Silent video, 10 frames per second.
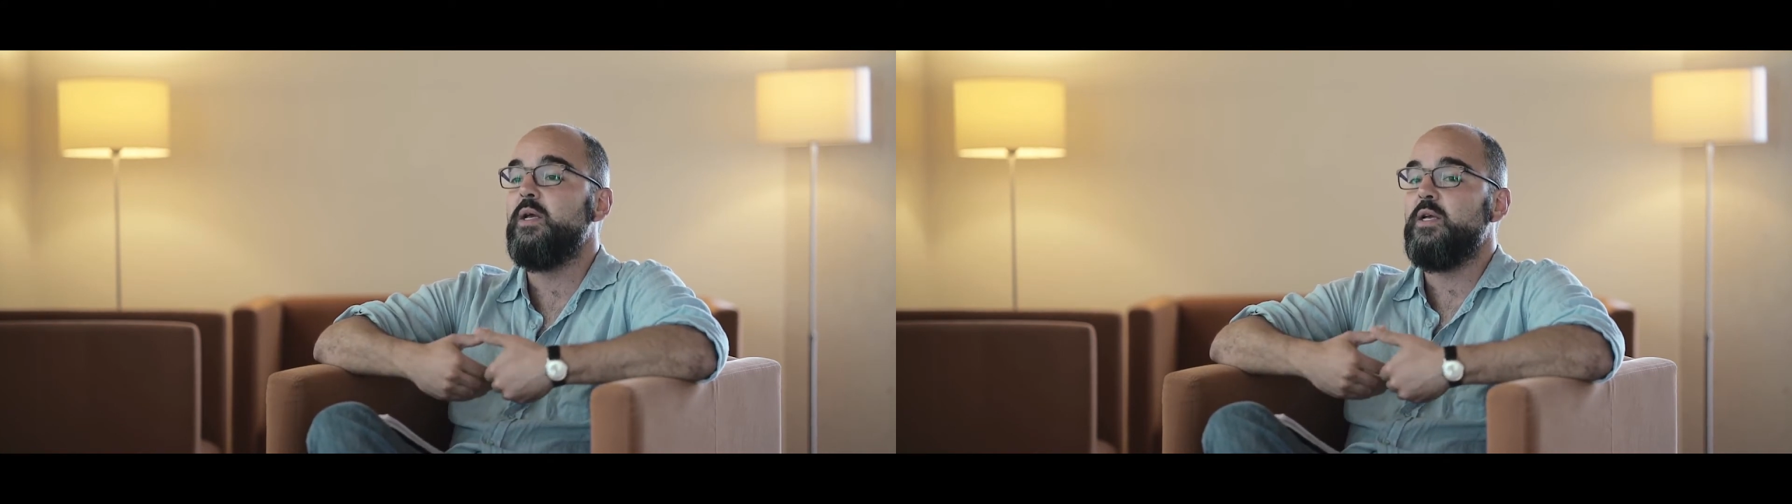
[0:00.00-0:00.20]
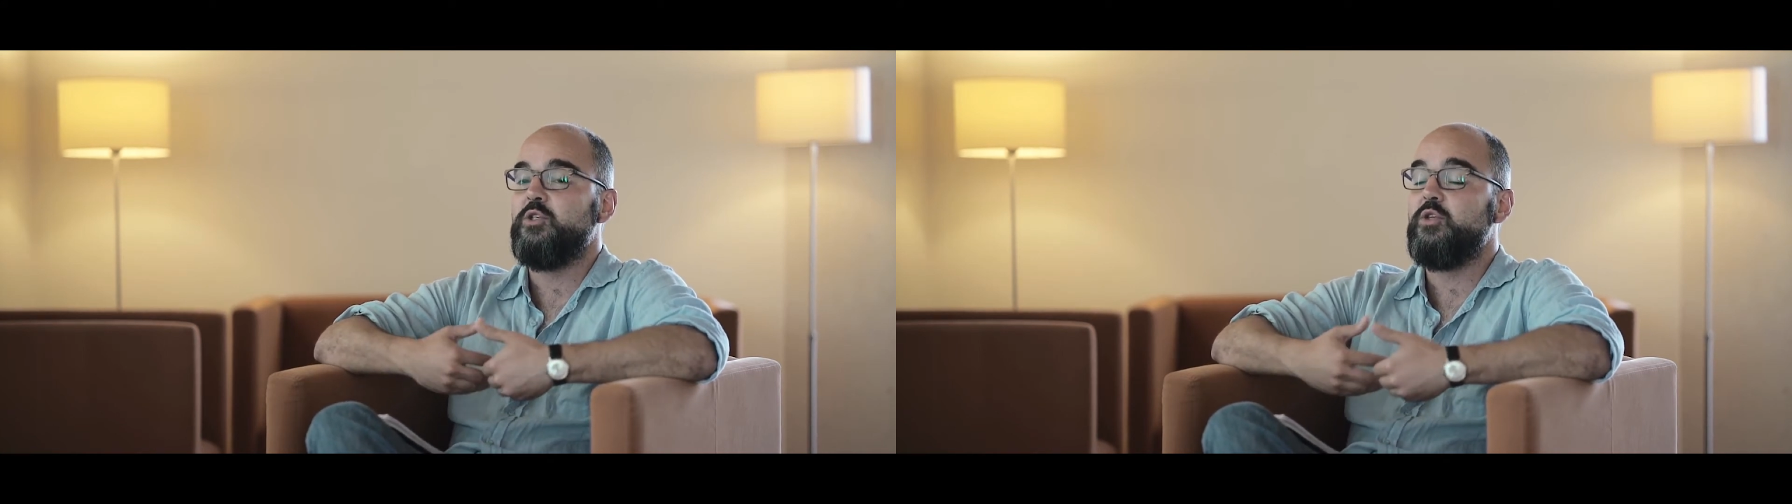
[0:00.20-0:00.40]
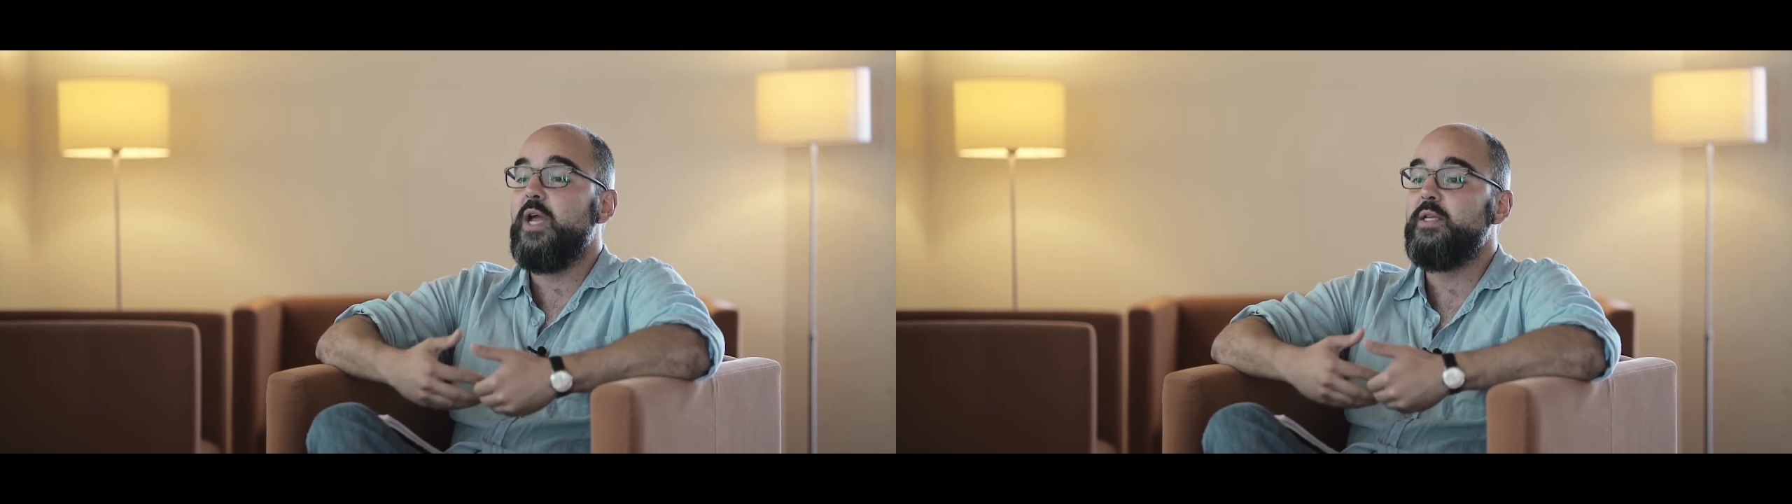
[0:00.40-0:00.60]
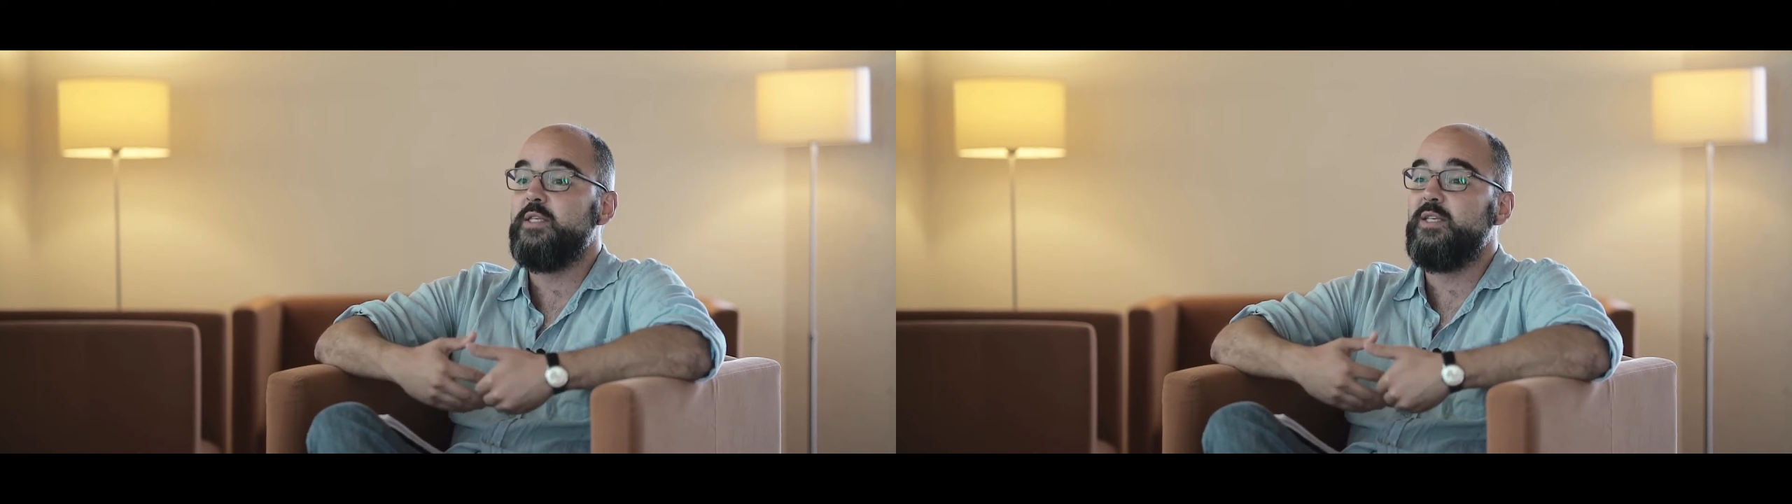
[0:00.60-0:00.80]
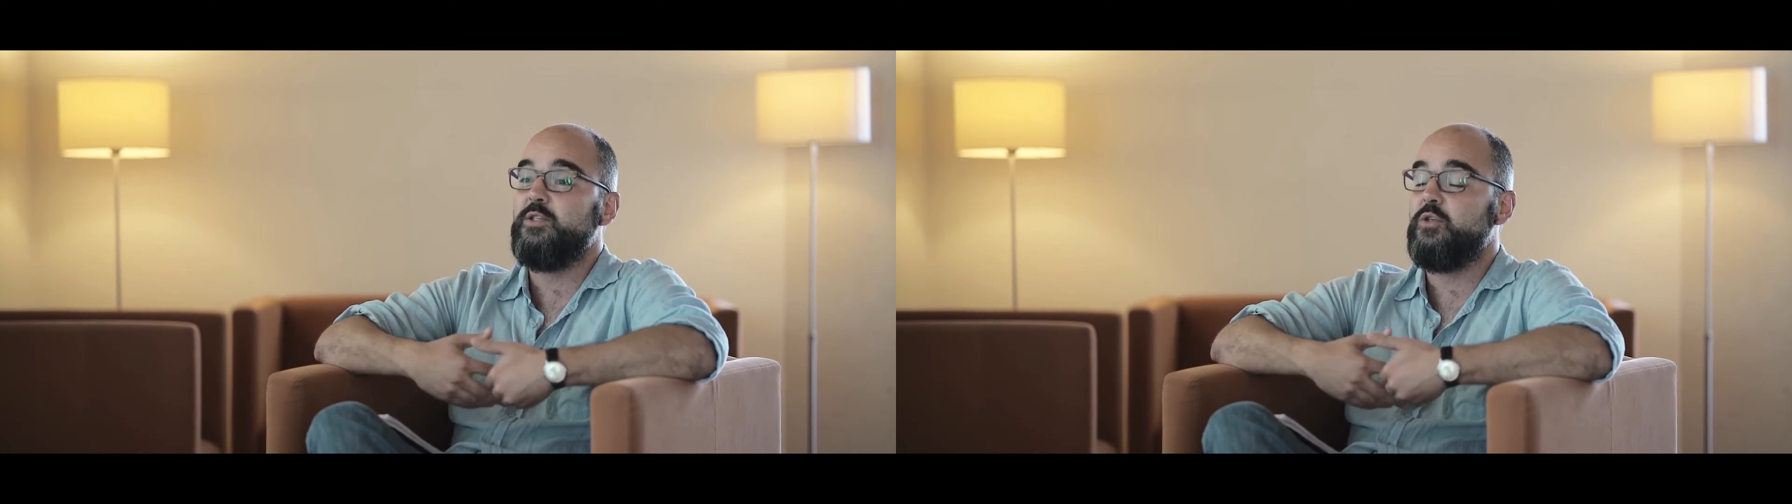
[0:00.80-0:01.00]

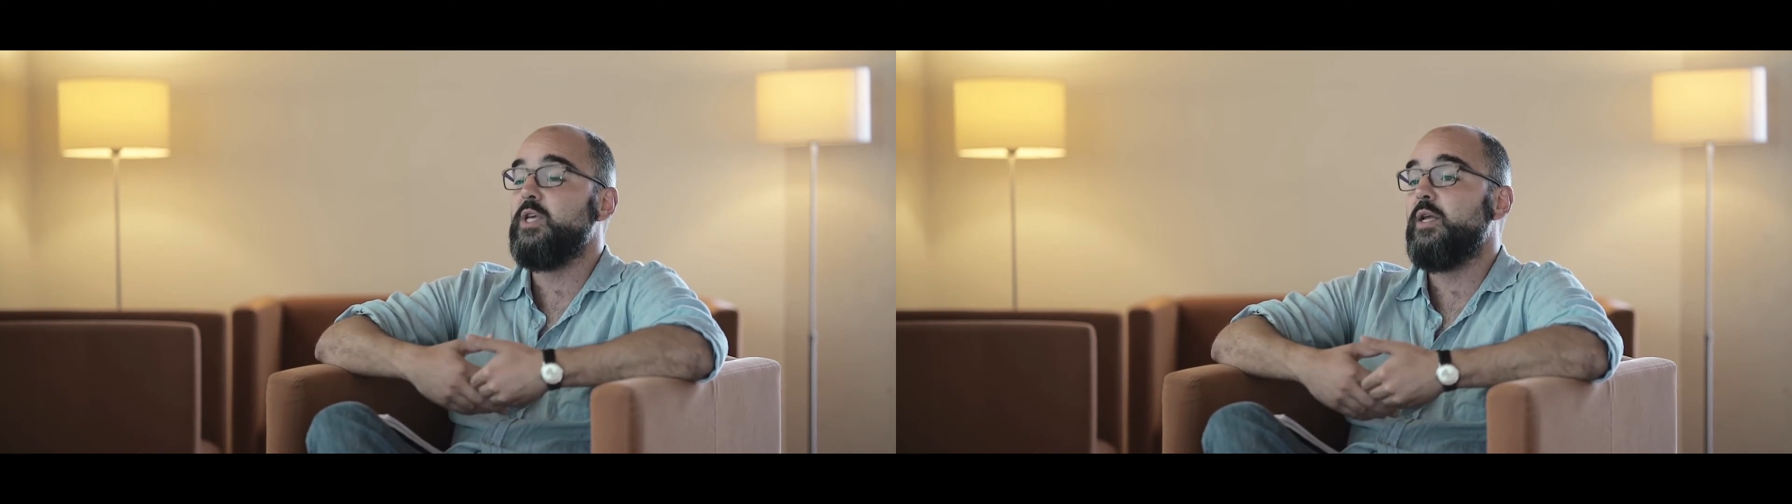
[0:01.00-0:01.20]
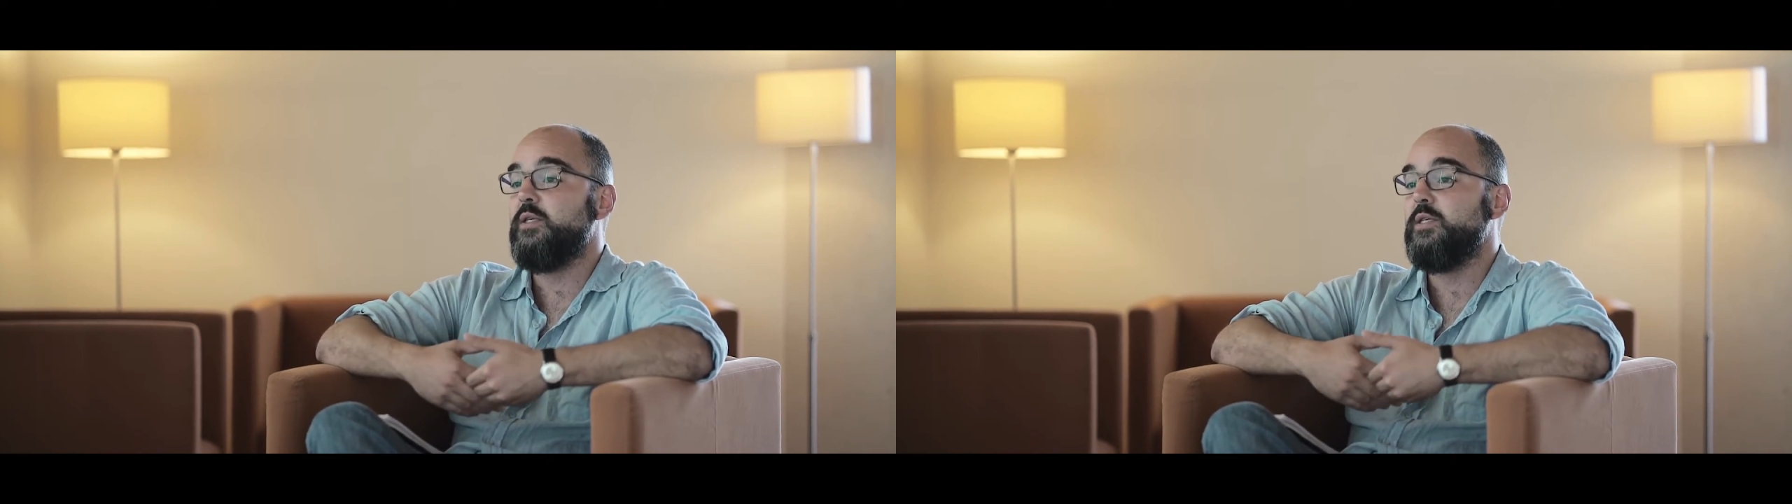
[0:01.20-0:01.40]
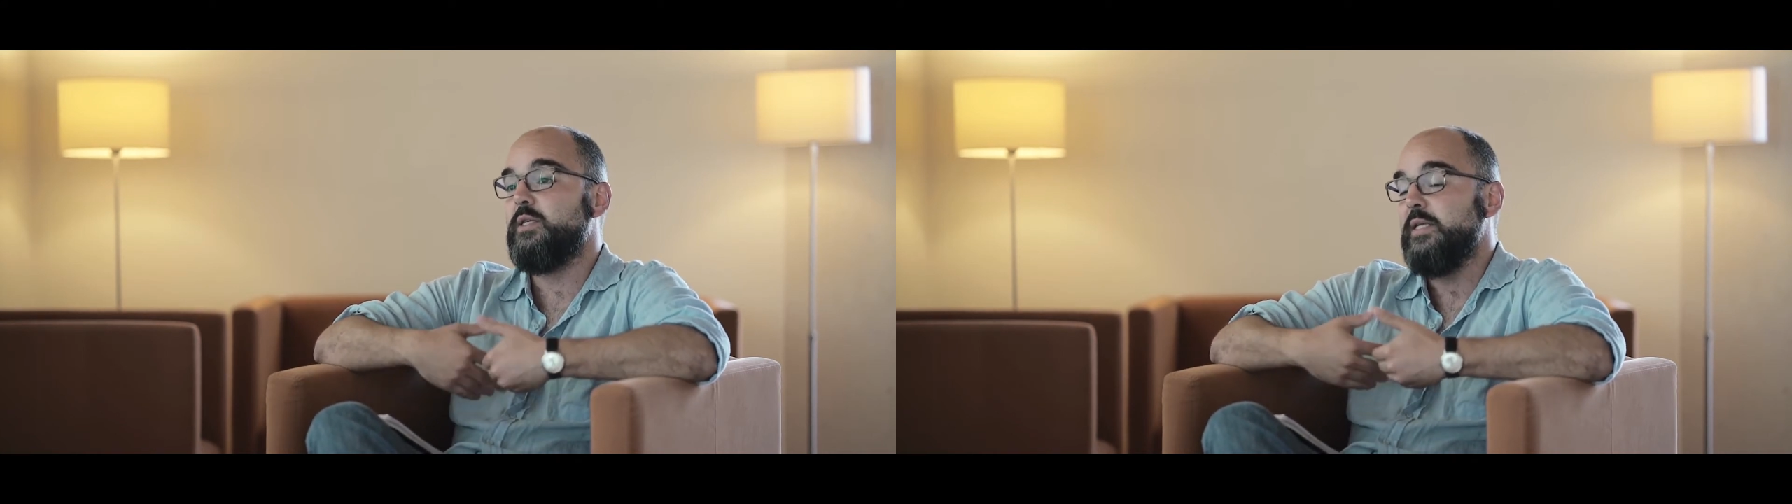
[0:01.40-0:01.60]
societies